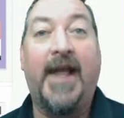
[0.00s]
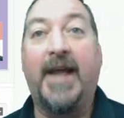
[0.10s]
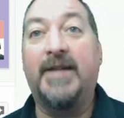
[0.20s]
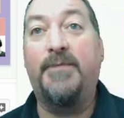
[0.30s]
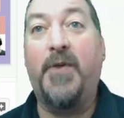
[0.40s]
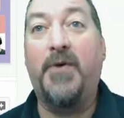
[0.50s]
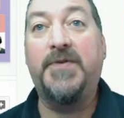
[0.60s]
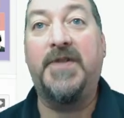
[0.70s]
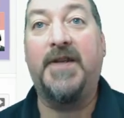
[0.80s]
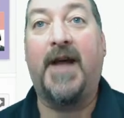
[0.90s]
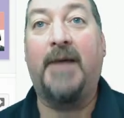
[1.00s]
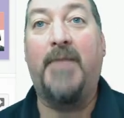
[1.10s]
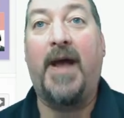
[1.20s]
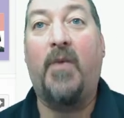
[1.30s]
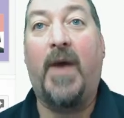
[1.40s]
and it's posted on
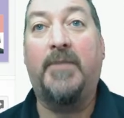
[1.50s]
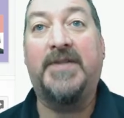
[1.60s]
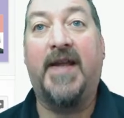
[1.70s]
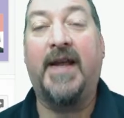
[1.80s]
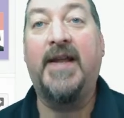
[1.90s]
my website.